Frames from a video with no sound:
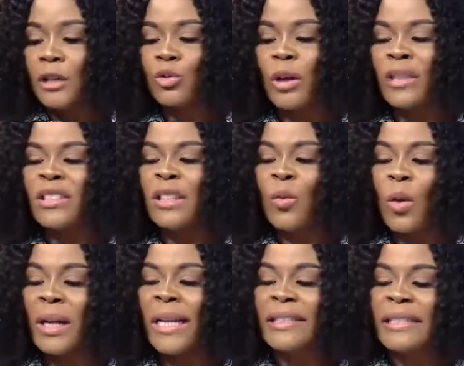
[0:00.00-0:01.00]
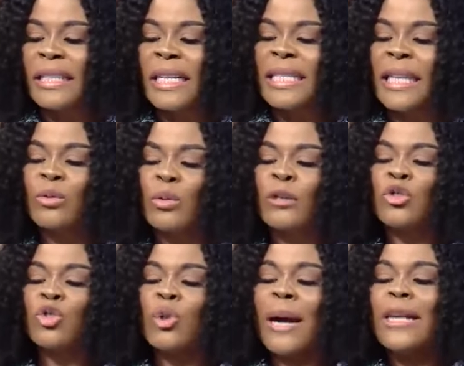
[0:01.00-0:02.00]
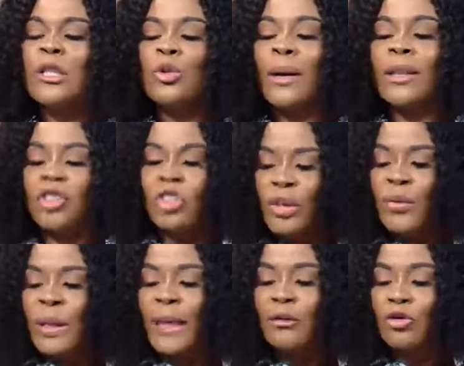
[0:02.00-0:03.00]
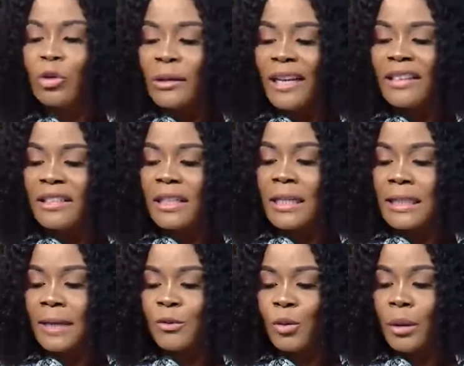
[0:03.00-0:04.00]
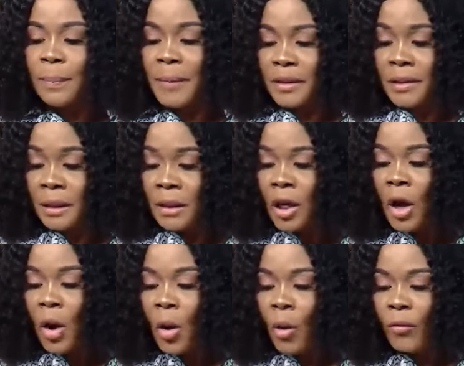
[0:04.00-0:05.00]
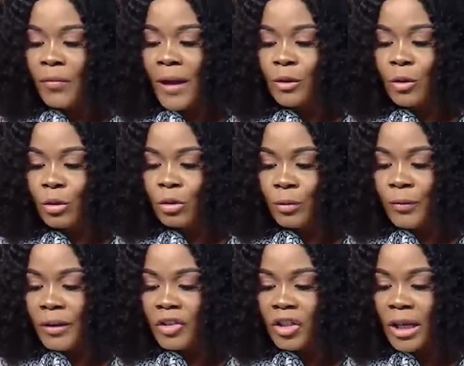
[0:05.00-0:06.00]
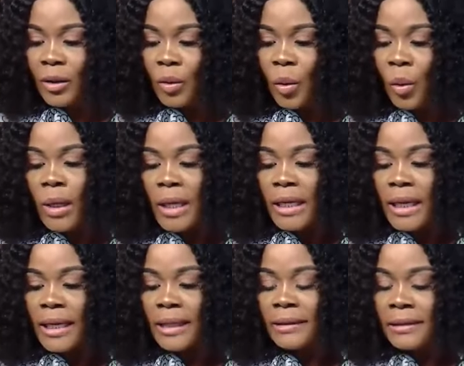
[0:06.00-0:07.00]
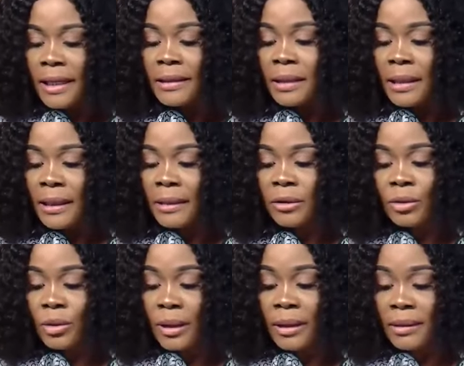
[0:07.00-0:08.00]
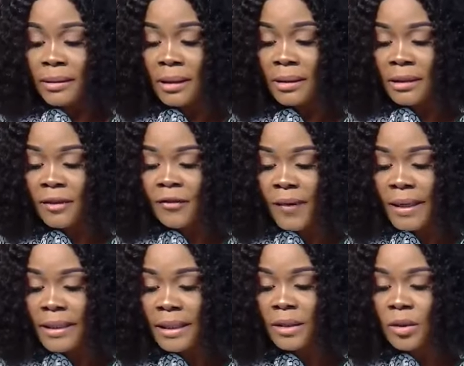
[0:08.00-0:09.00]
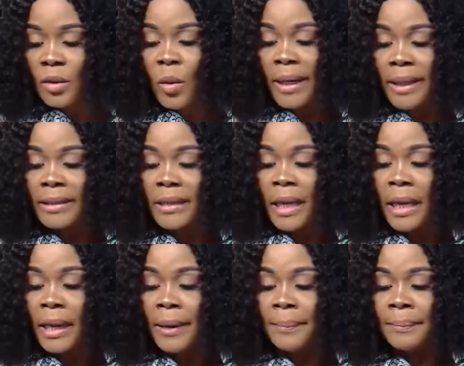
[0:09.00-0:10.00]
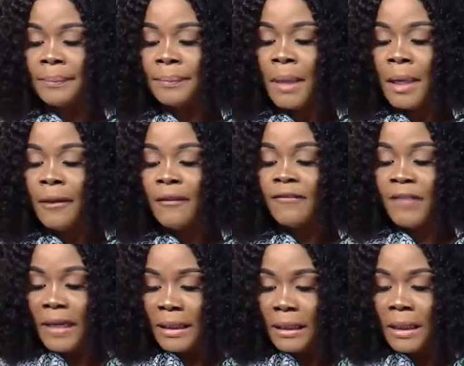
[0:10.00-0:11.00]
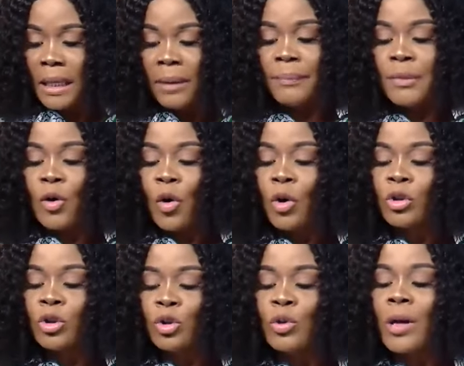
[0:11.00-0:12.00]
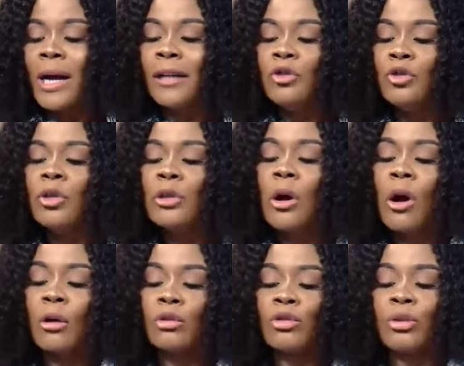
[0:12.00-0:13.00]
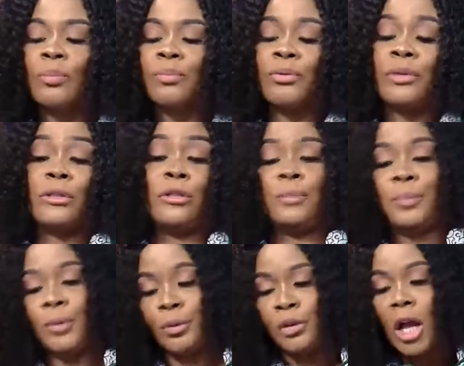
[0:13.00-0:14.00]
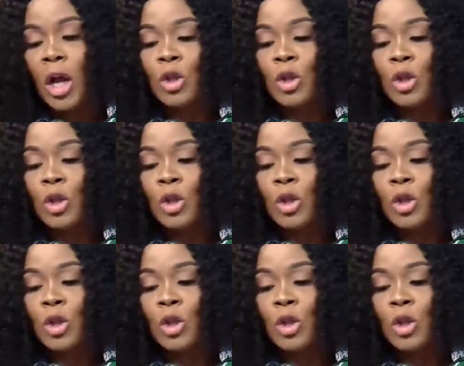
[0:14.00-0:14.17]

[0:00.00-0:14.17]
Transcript: is questioning what legislators were trying to achieve with the introduction and subsequent passage of that controversial law. It says he finds it quite funny because you can't use cultural principles